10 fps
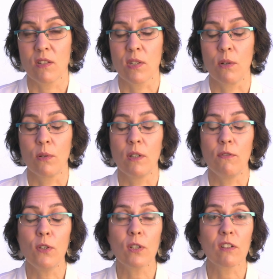So
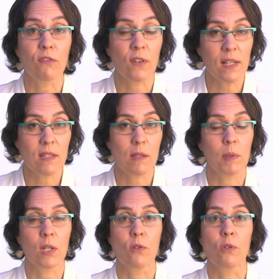if you can find
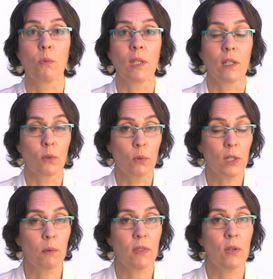somebody who's willing to
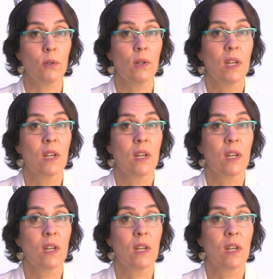work with you,